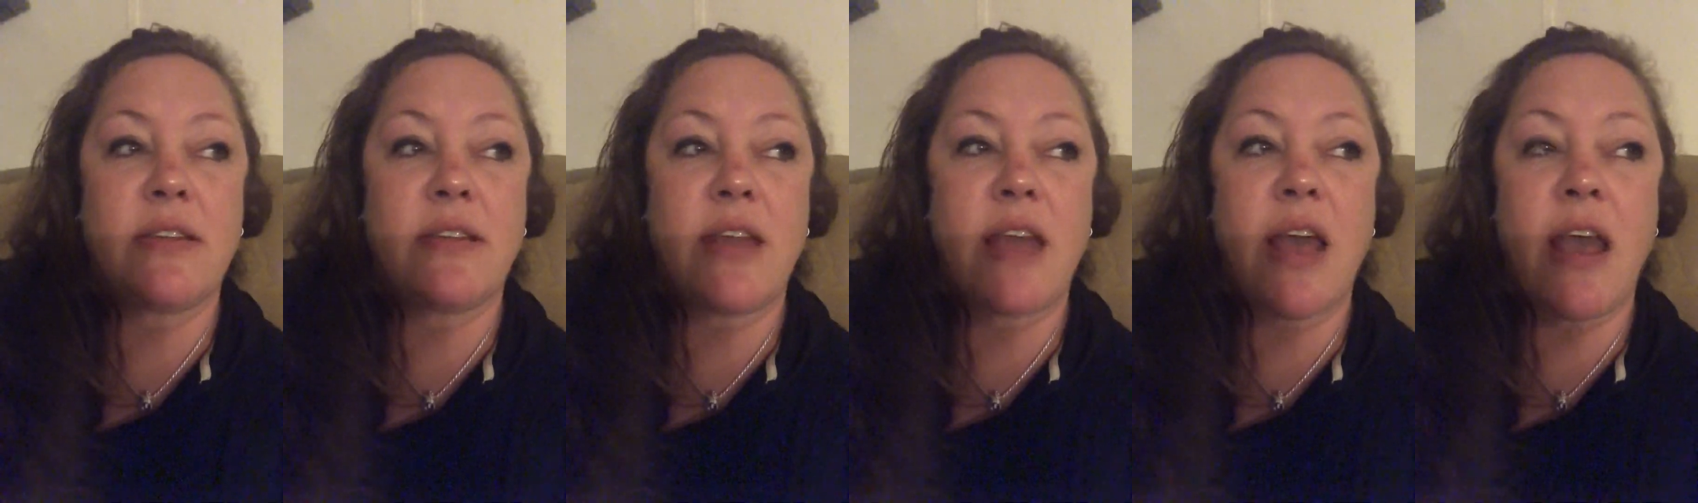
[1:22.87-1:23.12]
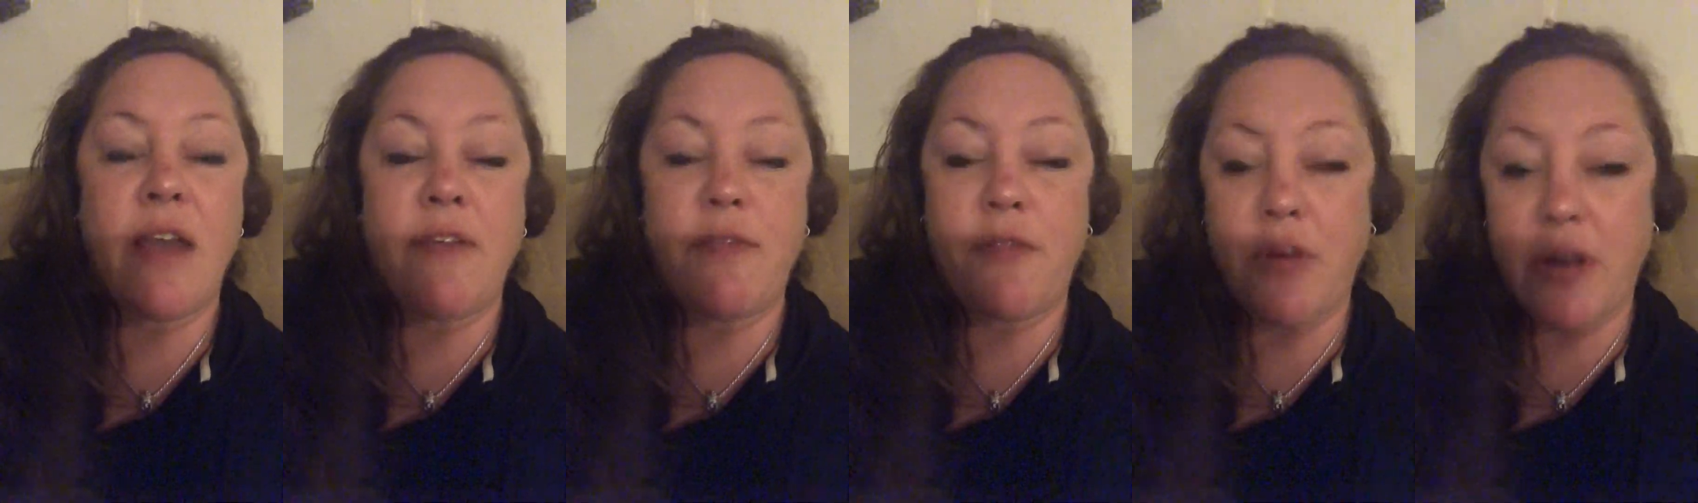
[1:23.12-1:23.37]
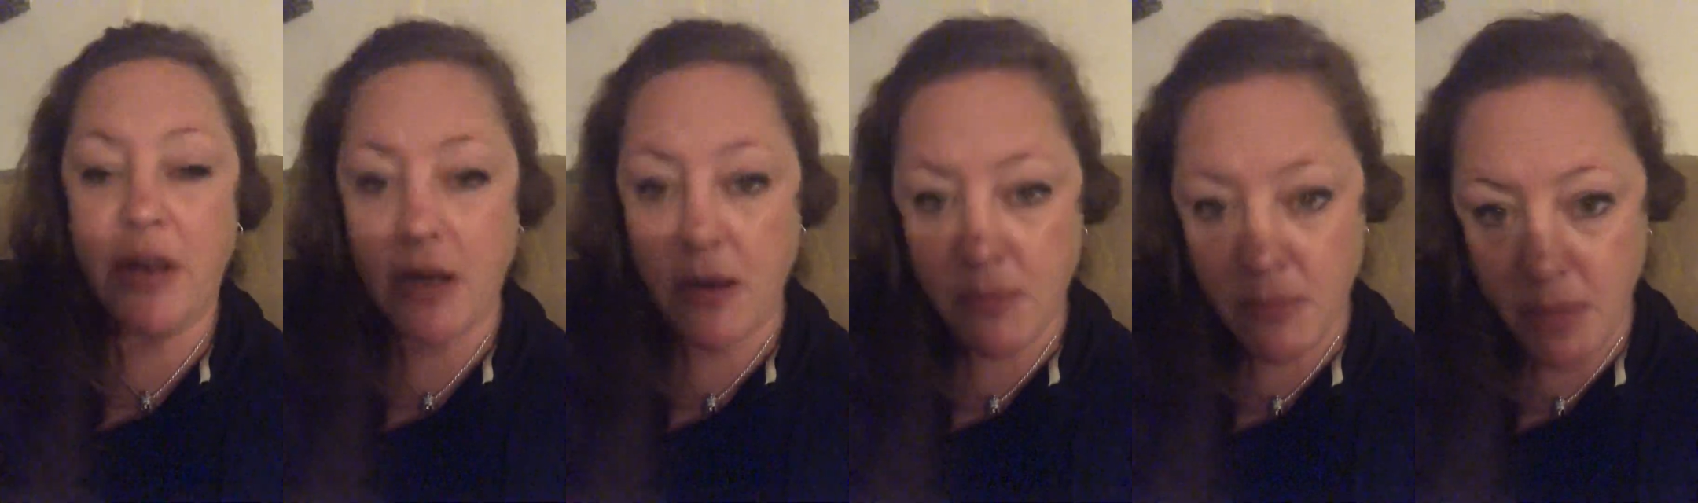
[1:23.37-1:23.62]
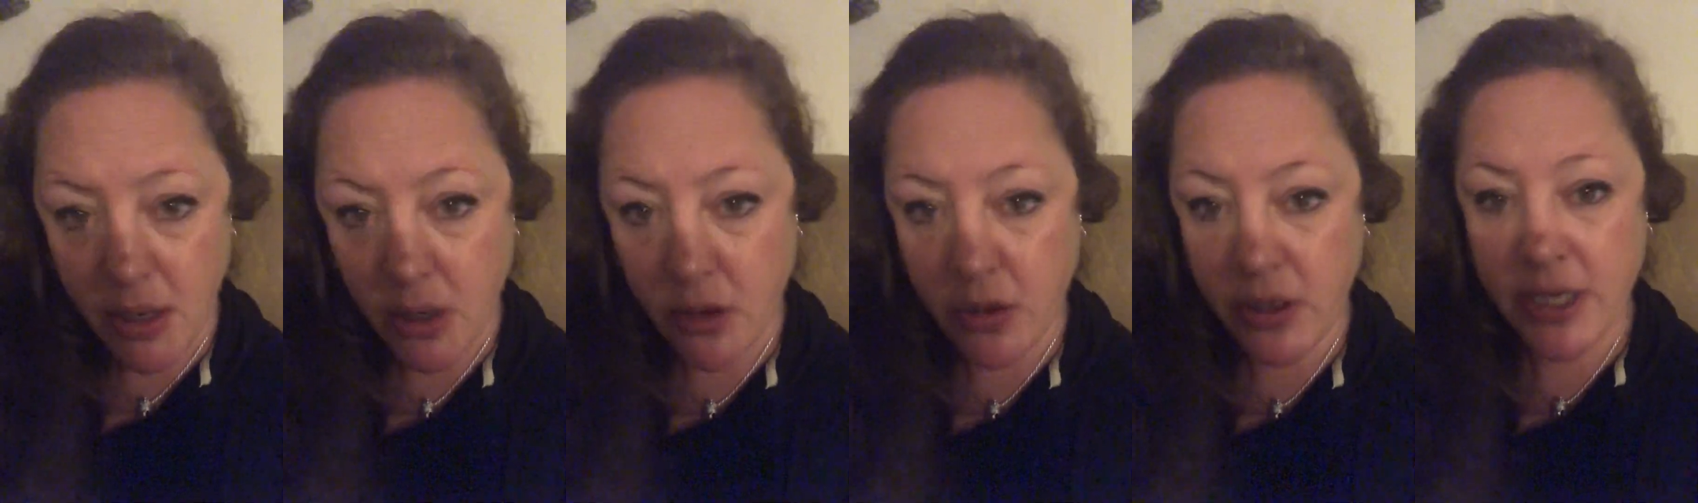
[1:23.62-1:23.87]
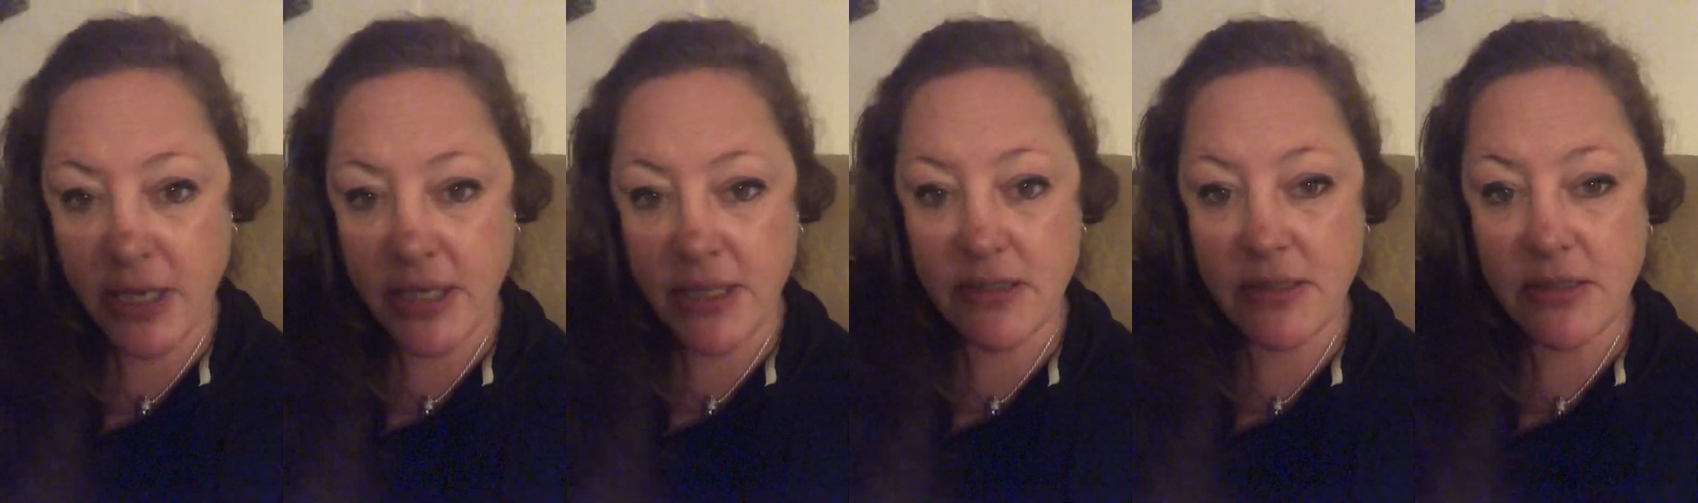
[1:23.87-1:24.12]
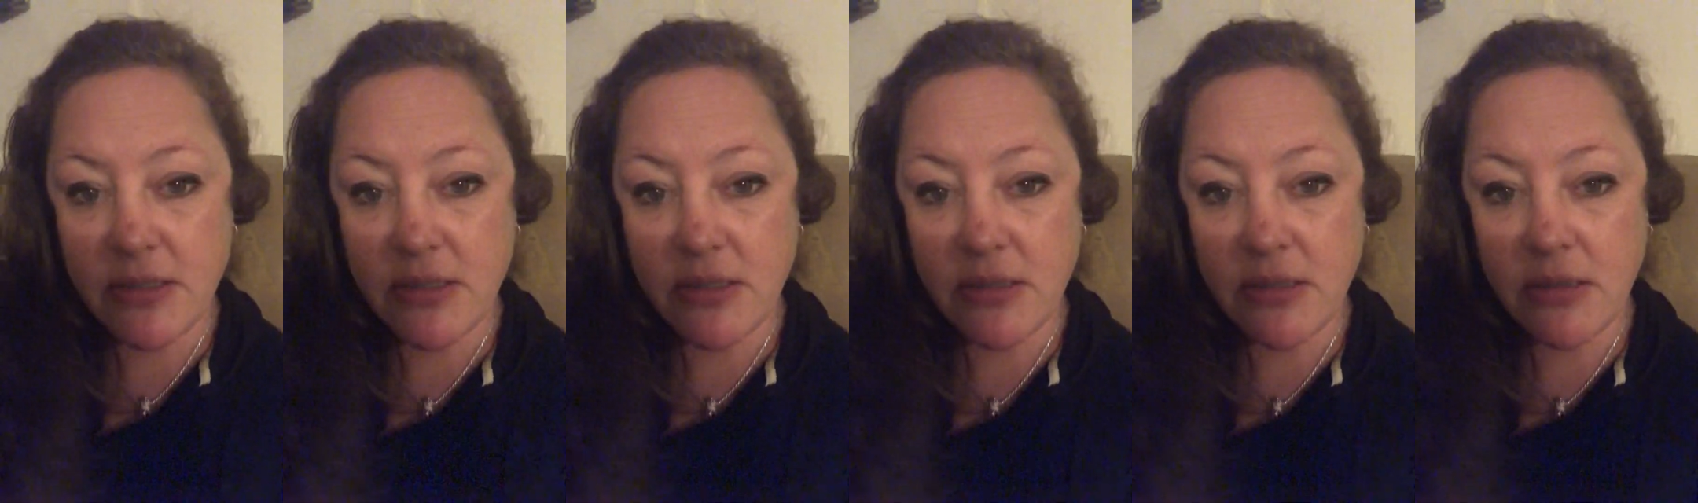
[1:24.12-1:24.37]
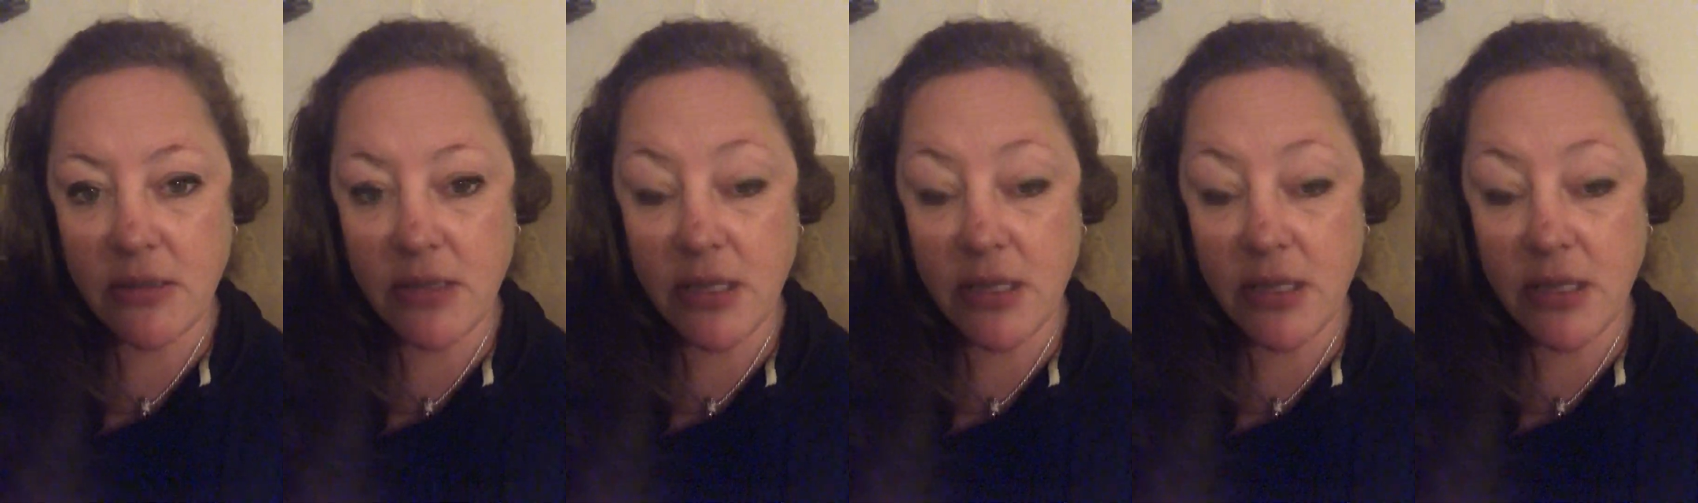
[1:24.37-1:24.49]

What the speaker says: African Americans.